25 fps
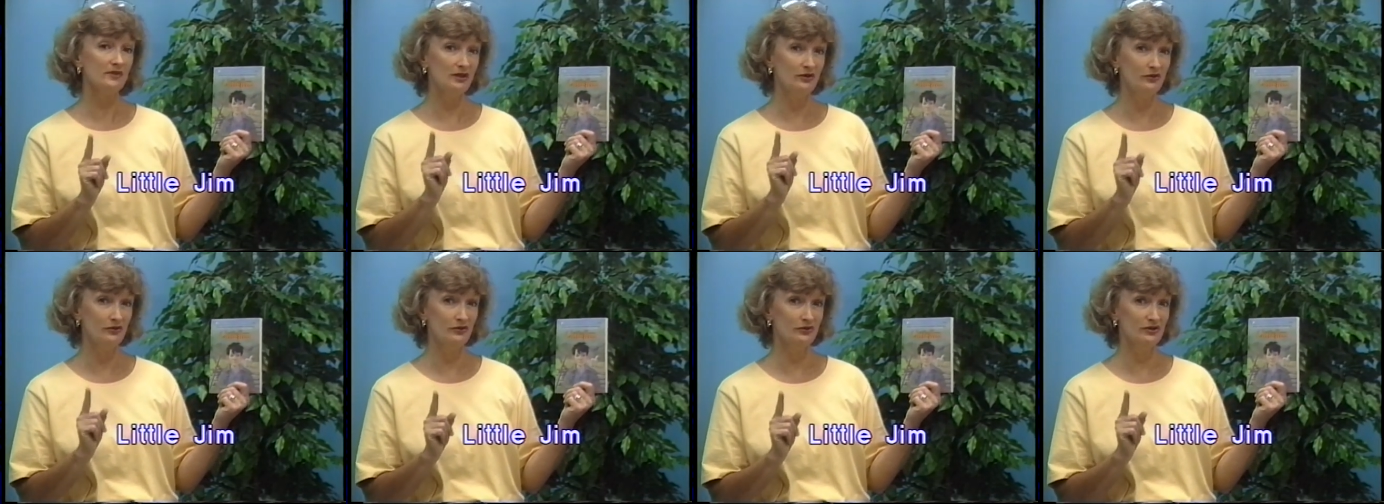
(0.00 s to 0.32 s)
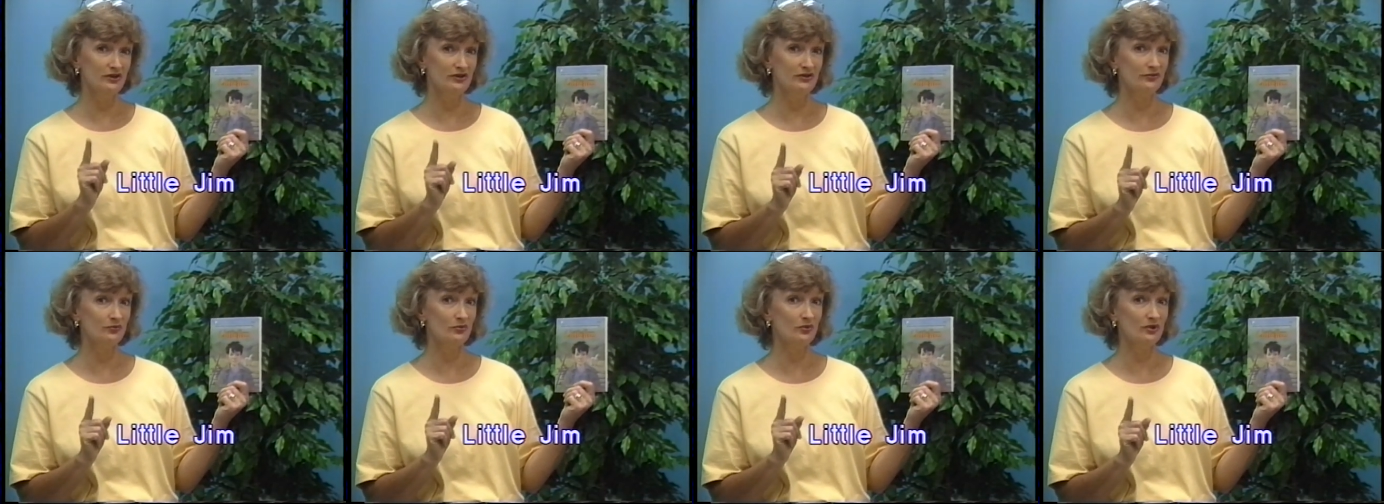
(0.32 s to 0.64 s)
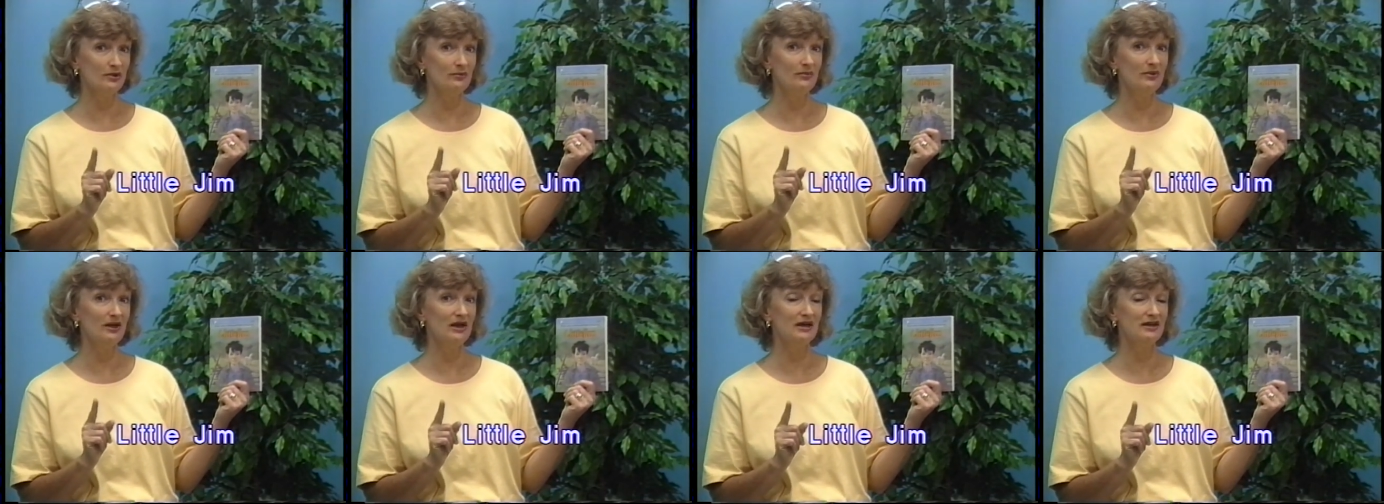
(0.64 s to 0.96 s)
There is
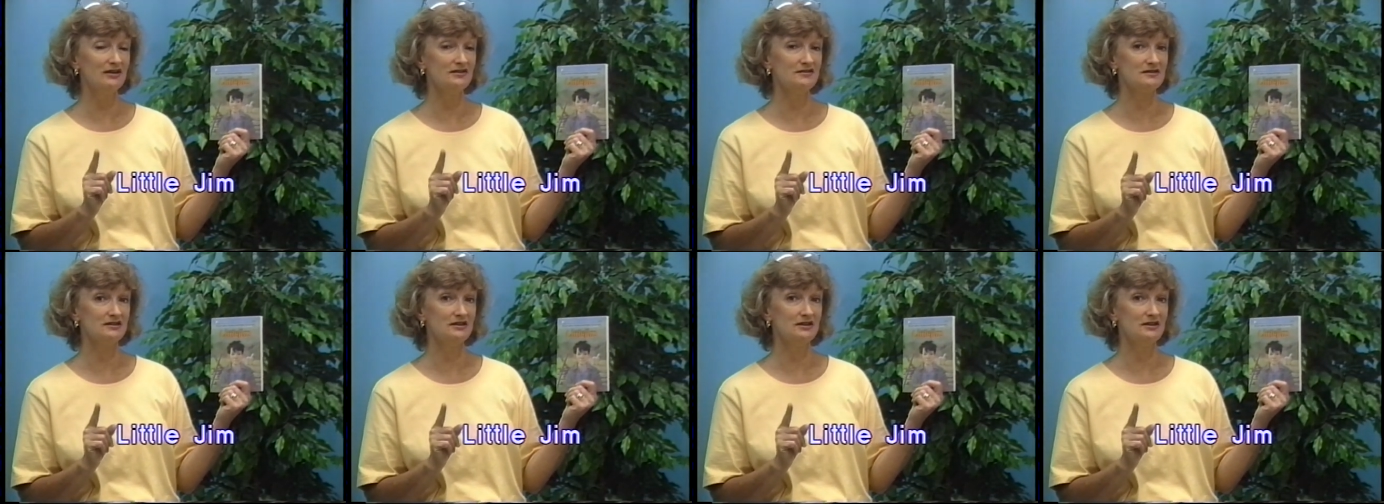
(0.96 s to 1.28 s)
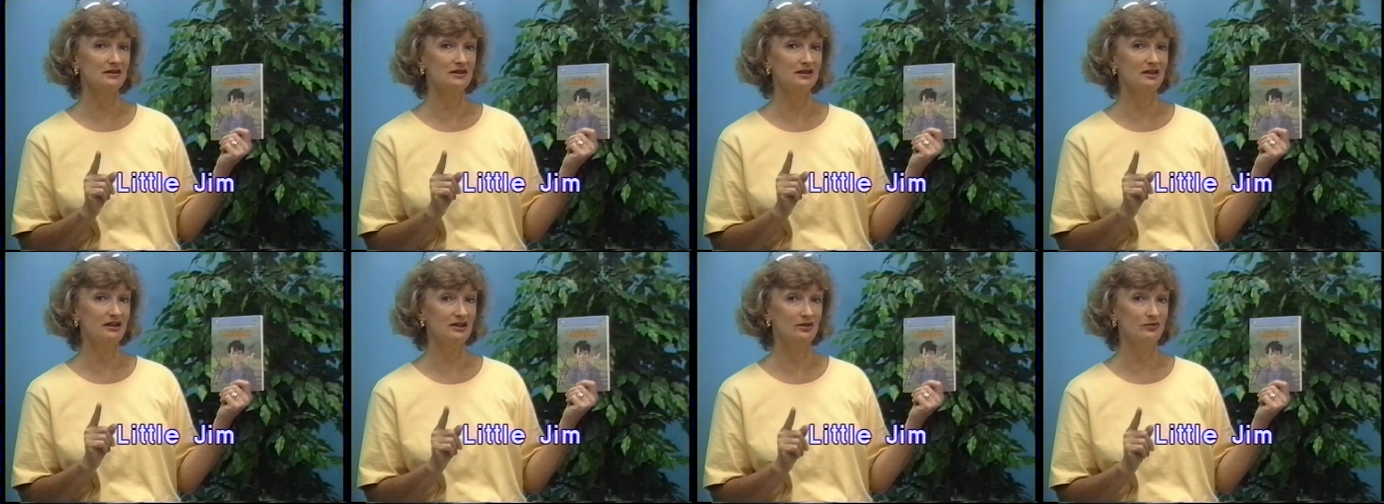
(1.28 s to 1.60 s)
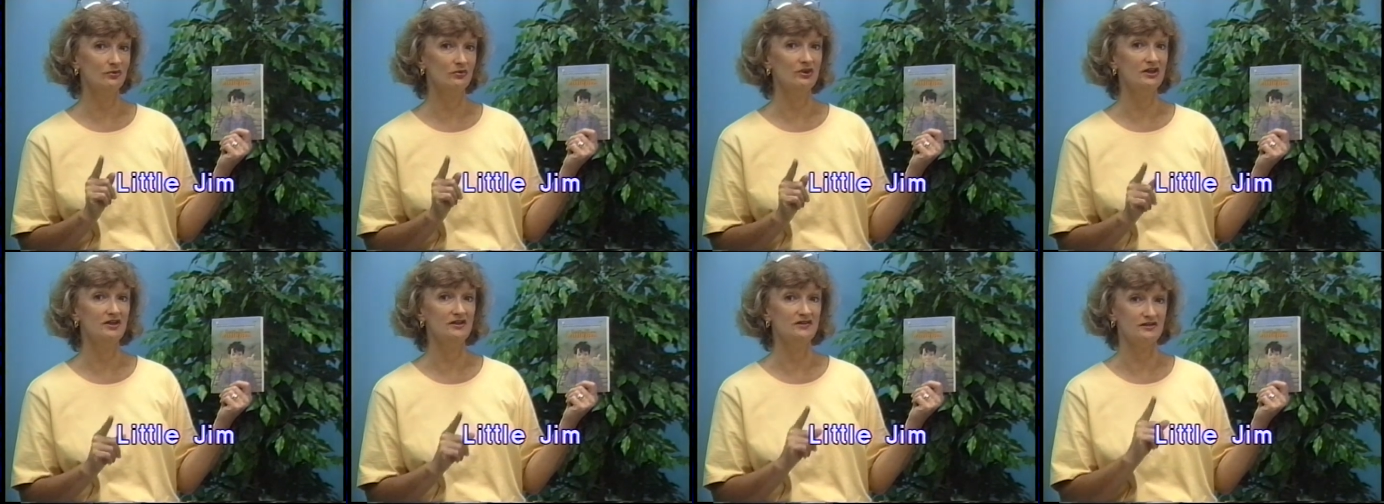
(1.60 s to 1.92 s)
one magazine that he
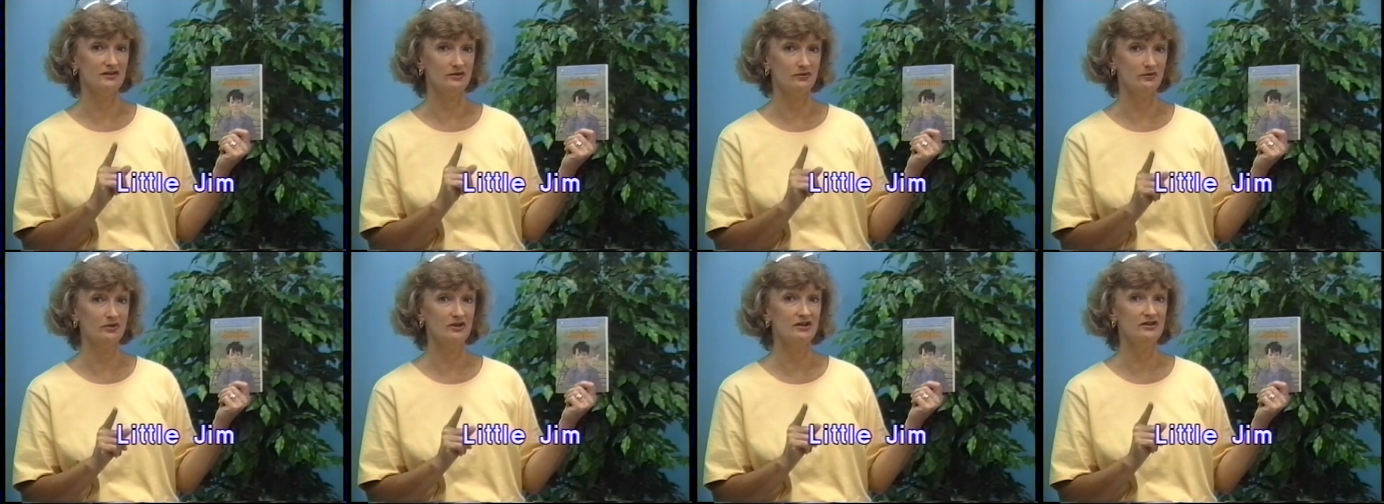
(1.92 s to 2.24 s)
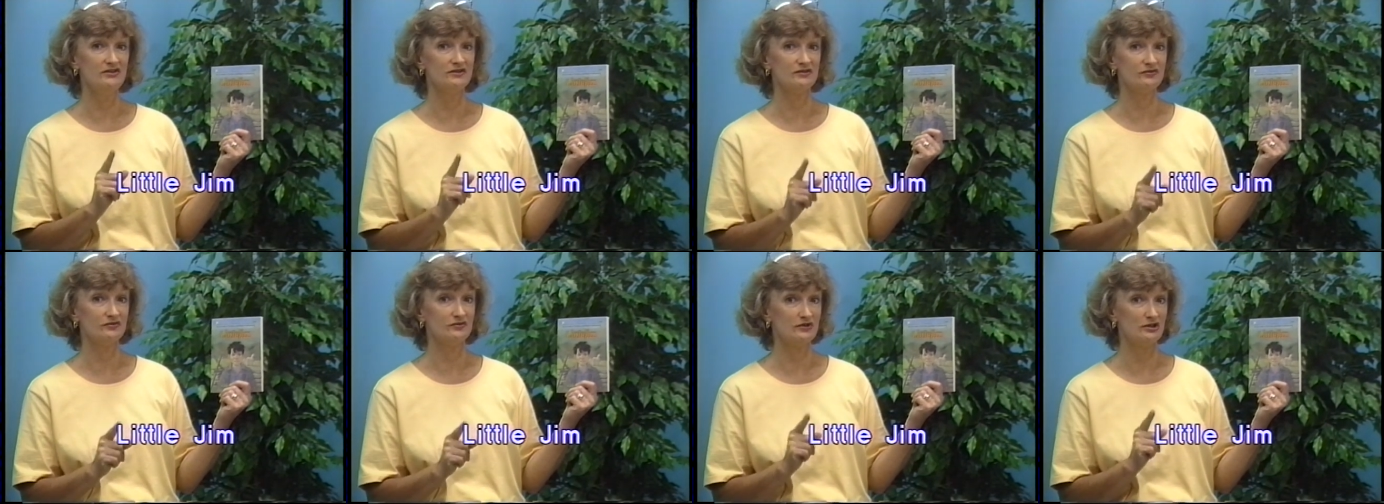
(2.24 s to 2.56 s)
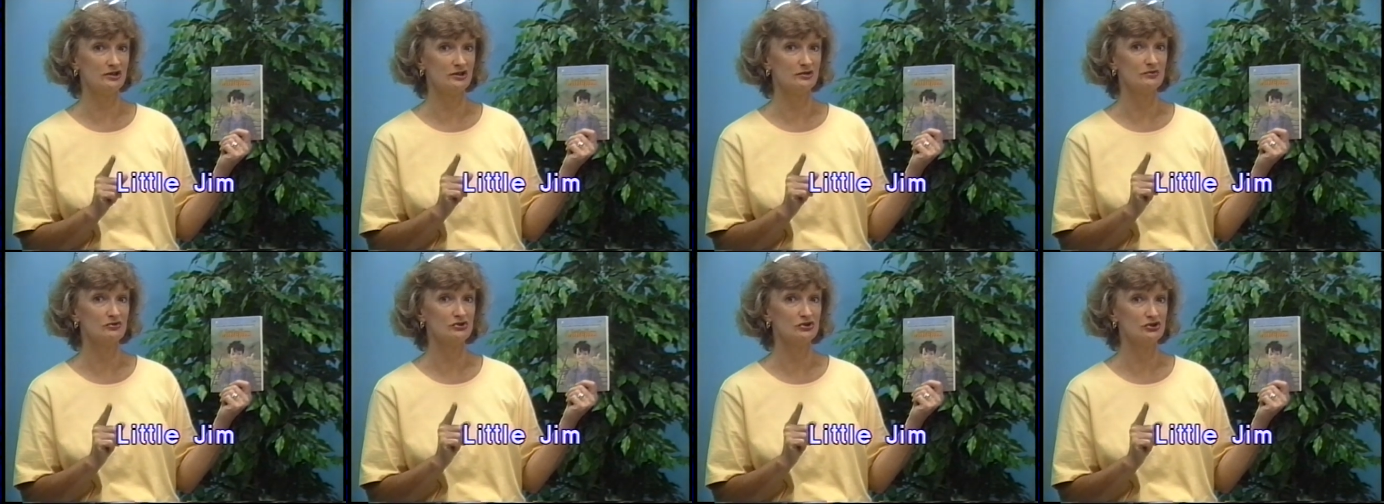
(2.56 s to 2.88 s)
reads. He reads a
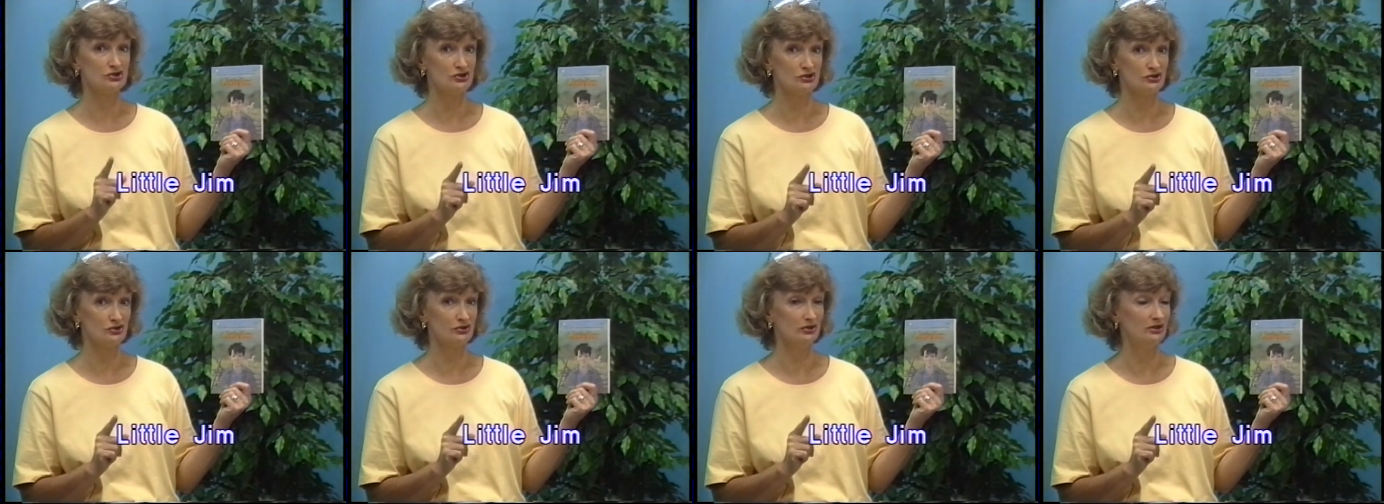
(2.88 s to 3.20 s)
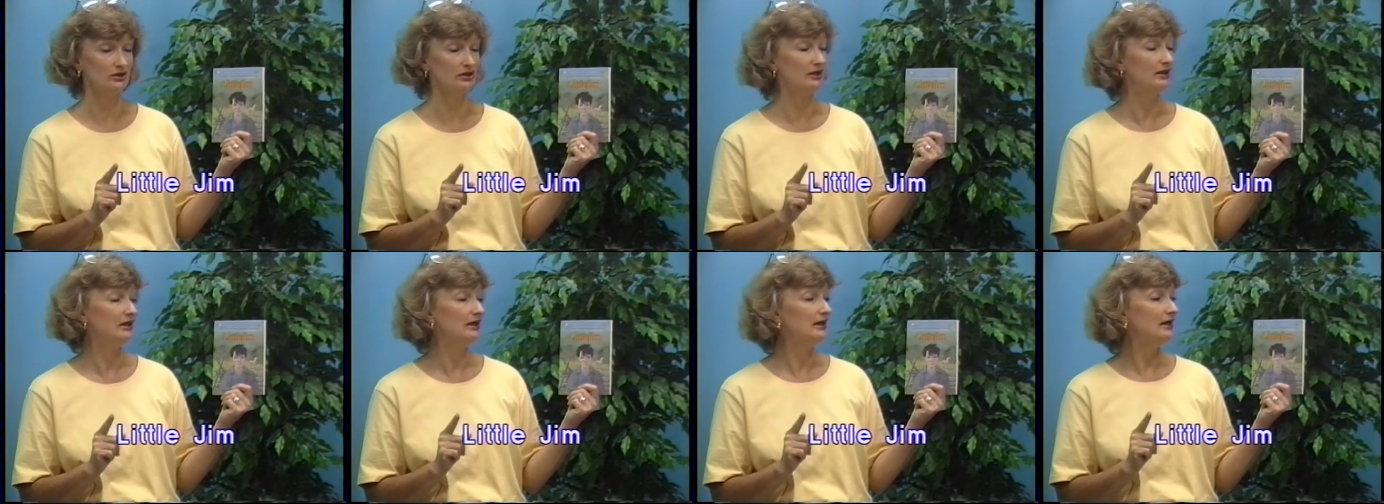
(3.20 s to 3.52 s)
farmer's journal.